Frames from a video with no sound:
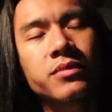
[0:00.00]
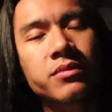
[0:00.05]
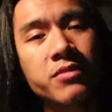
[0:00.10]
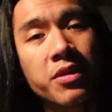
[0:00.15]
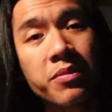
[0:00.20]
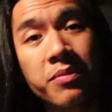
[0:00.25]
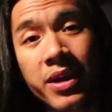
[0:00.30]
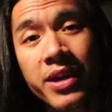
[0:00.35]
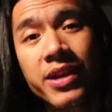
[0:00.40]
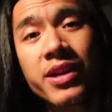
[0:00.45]

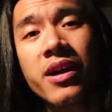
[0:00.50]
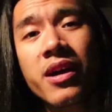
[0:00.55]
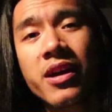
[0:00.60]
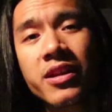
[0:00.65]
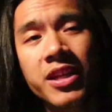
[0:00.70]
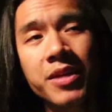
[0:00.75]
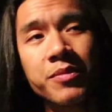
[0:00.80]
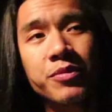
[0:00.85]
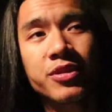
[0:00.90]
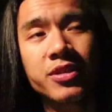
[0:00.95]
Pag may anak
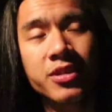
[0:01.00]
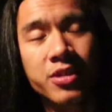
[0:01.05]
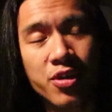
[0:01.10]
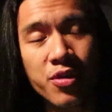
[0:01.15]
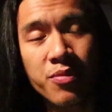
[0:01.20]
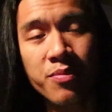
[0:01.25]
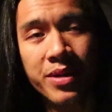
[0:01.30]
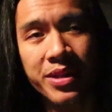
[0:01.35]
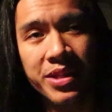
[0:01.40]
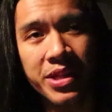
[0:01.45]
ka tapos ikaw
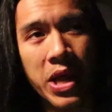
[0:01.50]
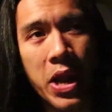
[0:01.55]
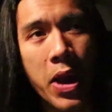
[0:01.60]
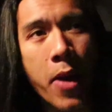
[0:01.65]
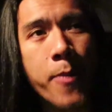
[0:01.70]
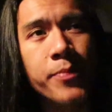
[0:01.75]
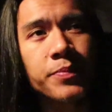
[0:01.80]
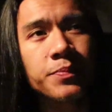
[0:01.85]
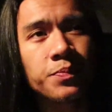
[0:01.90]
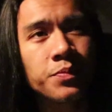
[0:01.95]
yung bantay,
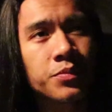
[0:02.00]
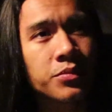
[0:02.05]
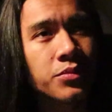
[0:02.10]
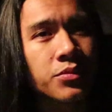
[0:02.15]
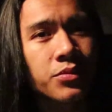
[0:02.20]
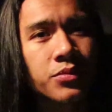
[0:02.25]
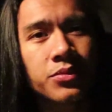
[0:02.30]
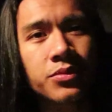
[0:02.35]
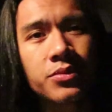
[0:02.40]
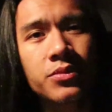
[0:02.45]

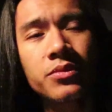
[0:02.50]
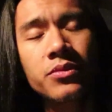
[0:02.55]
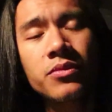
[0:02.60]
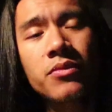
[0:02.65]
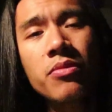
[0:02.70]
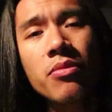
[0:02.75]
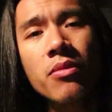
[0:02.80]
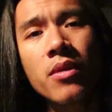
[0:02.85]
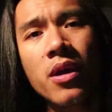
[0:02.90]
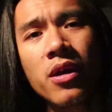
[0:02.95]

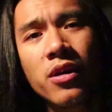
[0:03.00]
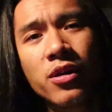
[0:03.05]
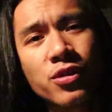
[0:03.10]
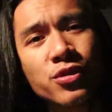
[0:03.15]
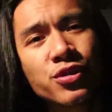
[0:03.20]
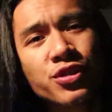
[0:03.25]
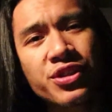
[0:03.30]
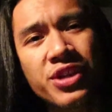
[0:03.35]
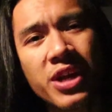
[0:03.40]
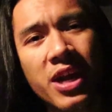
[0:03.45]
you
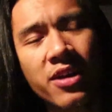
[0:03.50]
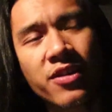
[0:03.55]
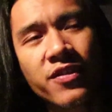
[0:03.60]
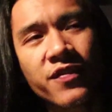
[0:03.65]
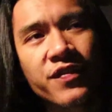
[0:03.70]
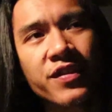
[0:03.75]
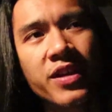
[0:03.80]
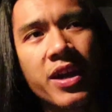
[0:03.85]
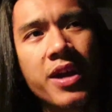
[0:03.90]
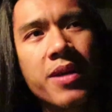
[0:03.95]
lose track
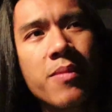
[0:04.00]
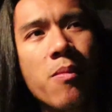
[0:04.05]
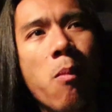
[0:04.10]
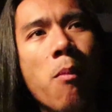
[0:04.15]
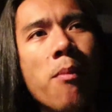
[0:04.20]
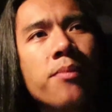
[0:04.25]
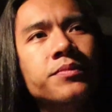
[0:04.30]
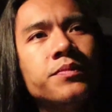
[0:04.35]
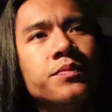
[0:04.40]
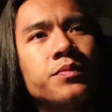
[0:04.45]
of time.
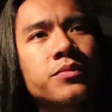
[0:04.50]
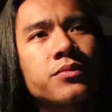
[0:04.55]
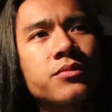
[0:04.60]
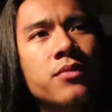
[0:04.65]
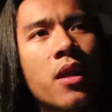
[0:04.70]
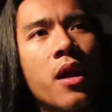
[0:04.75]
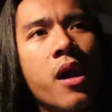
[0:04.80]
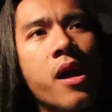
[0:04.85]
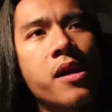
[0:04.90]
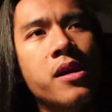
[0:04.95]

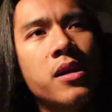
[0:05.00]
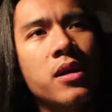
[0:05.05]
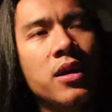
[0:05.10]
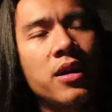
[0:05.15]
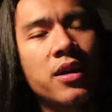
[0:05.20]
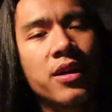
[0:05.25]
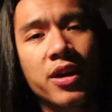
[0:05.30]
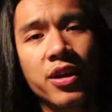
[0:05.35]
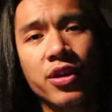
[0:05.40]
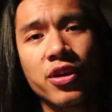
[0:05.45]

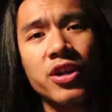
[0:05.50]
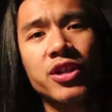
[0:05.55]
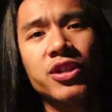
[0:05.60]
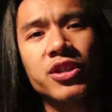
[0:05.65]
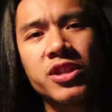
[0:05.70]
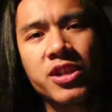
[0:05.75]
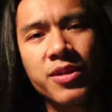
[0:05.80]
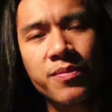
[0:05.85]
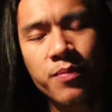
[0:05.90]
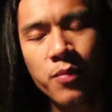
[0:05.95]
Irregular
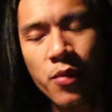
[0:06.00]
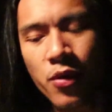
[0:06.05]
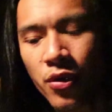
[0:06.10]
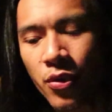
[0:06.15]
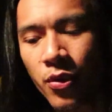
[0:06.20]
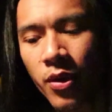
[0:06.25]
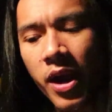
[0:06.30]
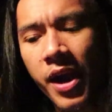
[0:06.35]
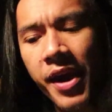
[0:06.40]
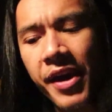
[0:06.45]
yung sleep mo,
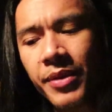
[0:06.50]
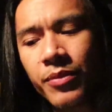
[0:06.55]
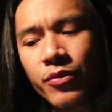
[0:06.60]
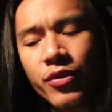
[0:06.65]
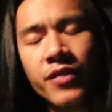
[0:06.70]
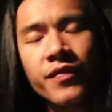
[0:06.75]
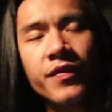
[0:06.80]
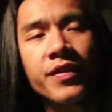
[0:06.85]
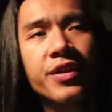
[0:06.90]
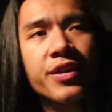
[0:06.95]
yung kain mo,
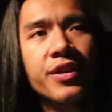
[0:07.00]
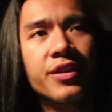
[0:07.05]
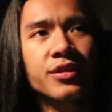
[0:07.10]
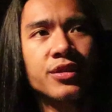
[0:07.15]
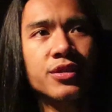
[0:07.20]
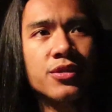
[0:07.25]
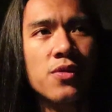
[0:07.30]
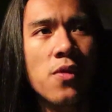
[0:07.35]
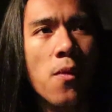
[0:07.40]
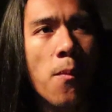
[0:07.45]
everything.
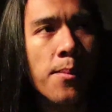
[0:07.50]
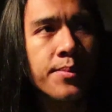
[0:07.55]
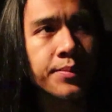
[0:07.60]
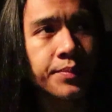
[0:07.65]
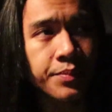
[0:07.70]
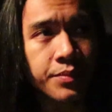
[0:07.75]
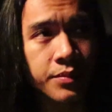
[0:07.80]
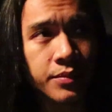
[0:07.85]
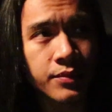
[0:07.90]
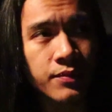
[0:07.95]
So,
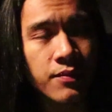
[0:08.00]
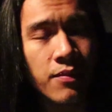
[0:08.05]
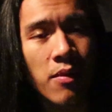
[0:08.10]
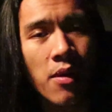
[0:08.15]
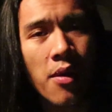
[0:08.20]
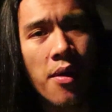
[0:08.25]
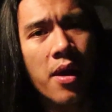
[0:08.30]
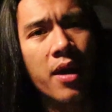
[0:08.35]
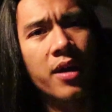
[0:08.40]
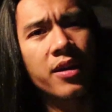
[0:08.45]

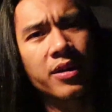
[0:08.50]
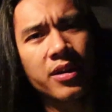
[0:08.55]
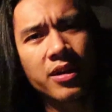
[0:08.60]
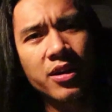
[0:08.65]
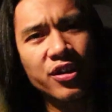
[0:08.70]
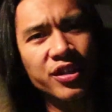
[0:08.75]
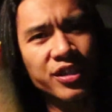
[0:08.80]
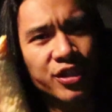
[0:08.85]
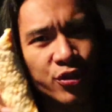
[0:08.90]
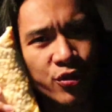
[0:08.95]
I
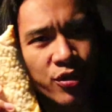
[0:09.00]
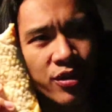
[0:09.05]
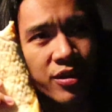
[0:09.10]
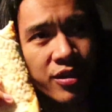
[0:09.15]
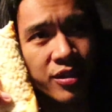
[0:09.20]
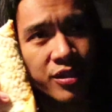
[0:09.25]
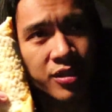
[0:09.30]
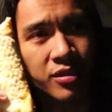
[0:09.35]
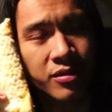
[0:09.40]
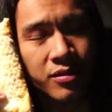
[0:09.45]
really enjoy
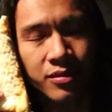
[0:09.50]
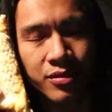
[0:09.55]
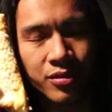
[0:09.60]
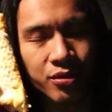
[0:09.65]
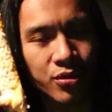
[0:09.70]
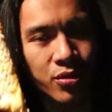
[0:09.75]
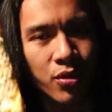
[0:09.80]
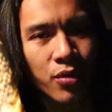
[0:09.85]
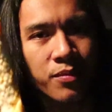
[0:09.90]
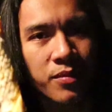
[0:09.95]
this
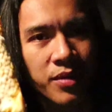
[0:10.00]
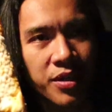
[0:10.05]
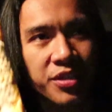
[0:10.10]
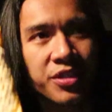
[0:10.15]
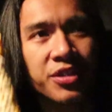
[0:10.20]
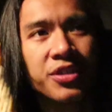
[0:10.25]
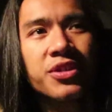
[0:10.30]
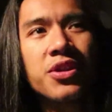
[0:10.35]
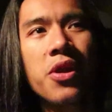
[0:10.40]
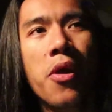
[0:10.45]
so
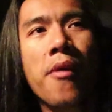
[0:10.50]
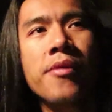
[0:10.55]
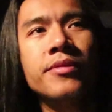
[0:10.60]
much.